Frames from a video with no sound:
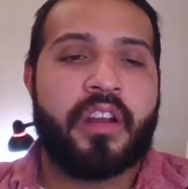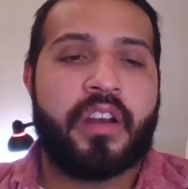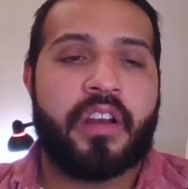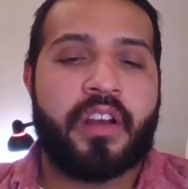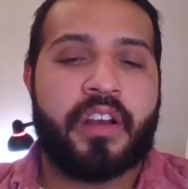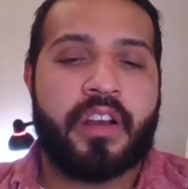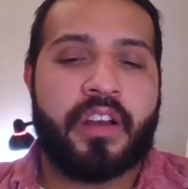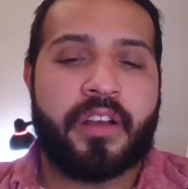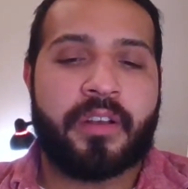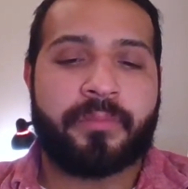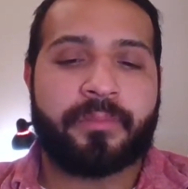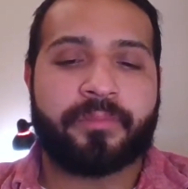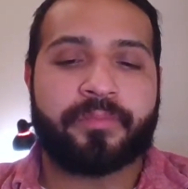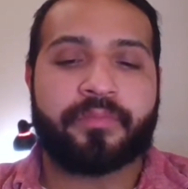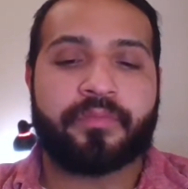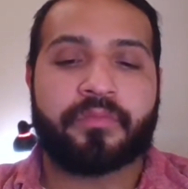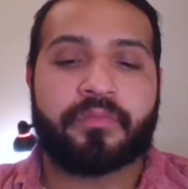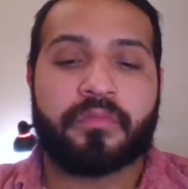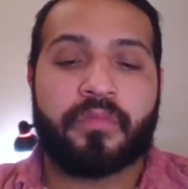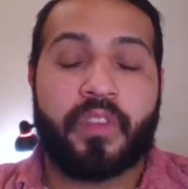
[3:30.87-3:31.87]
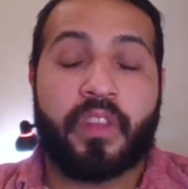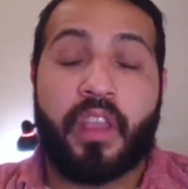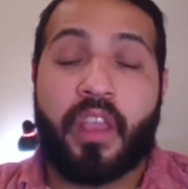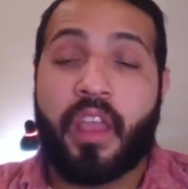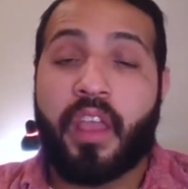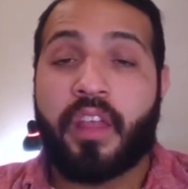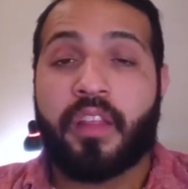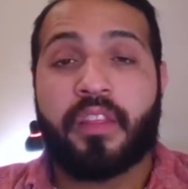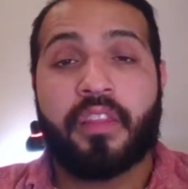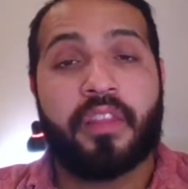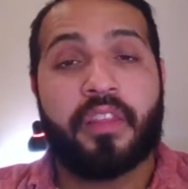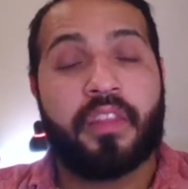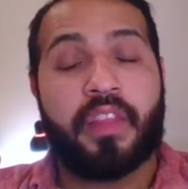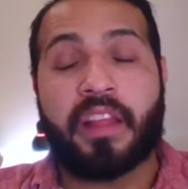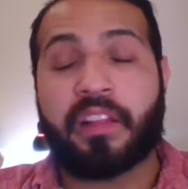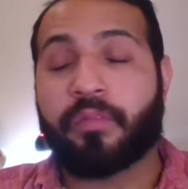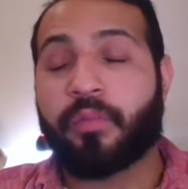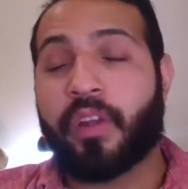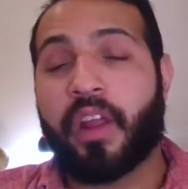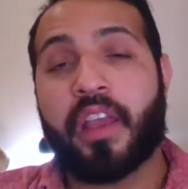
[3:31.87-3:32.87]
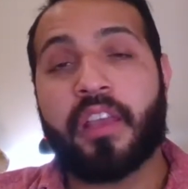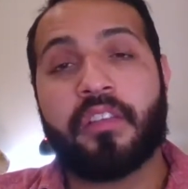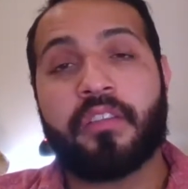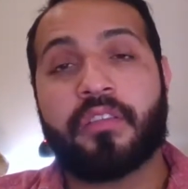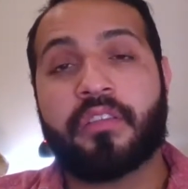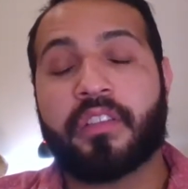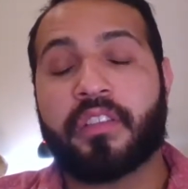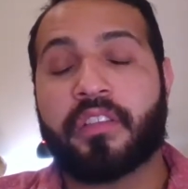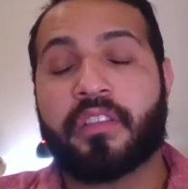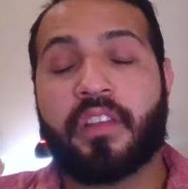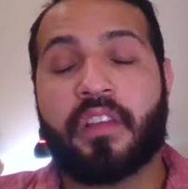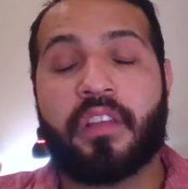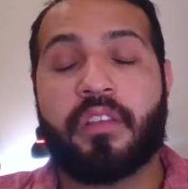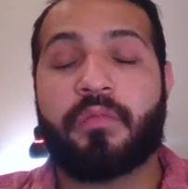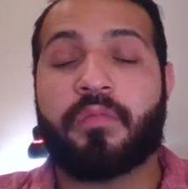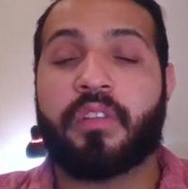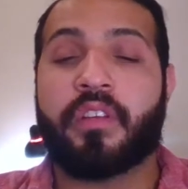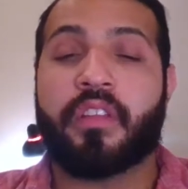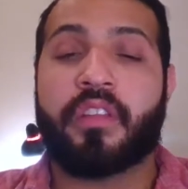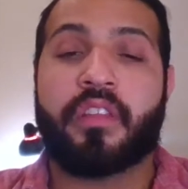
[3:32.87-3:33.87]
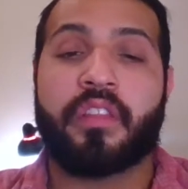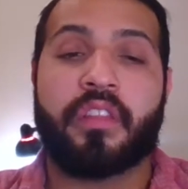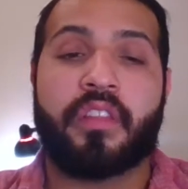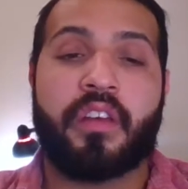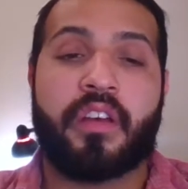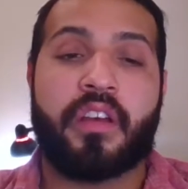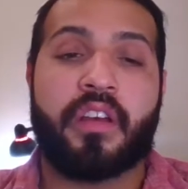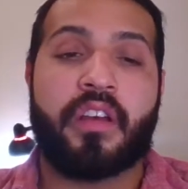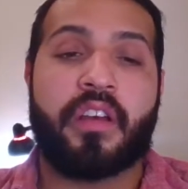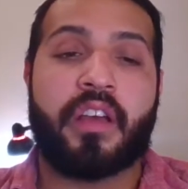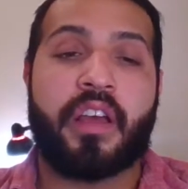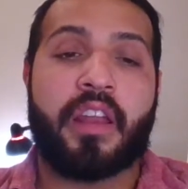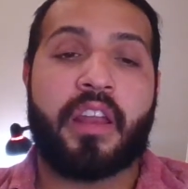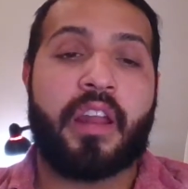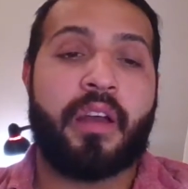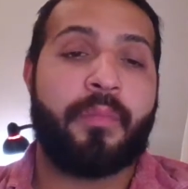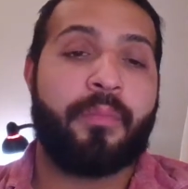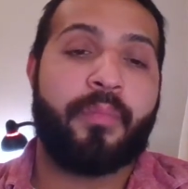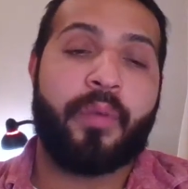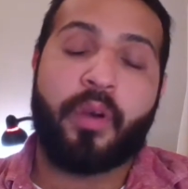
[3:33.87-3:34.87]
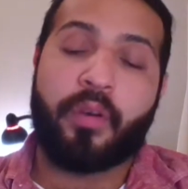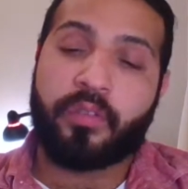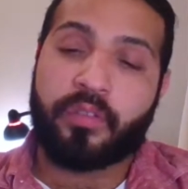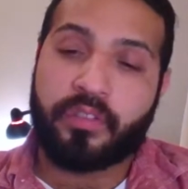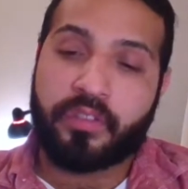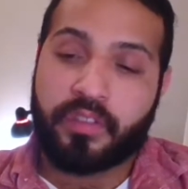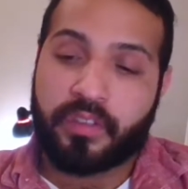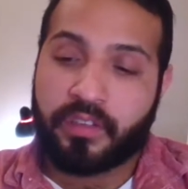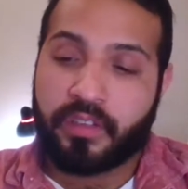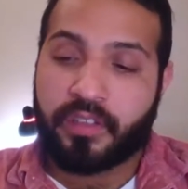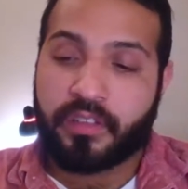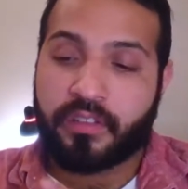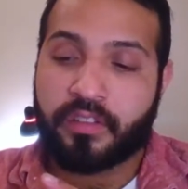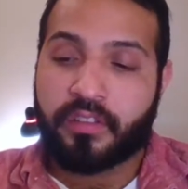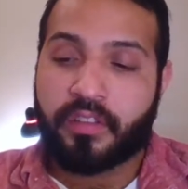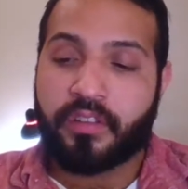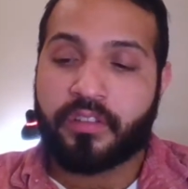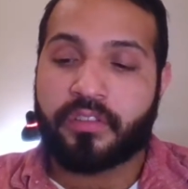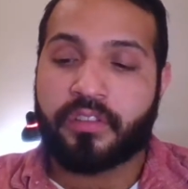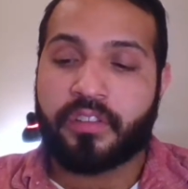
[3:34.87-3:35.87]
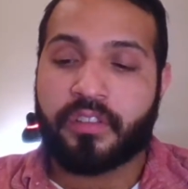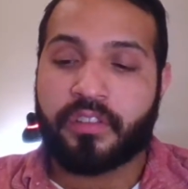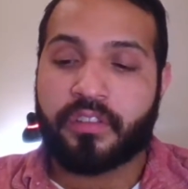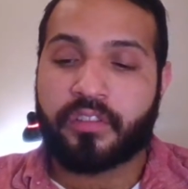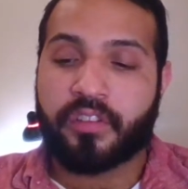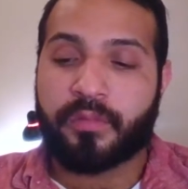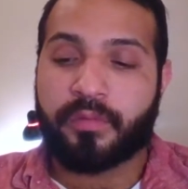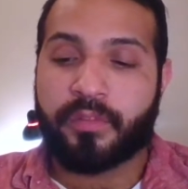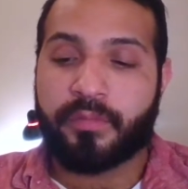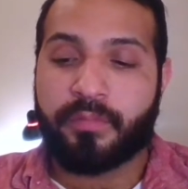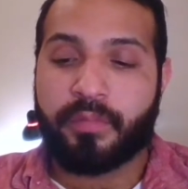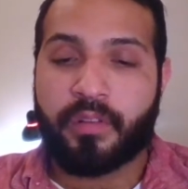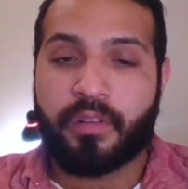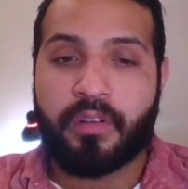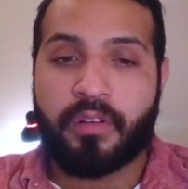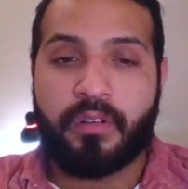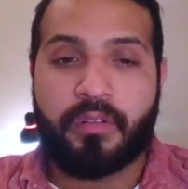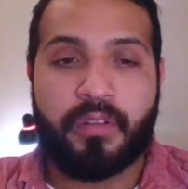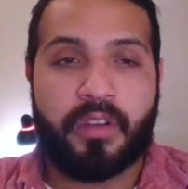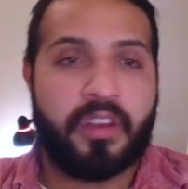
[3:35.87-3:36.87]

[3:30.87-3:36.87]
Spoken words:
And that's what I used to study with, and I'll post the link to those in the description below.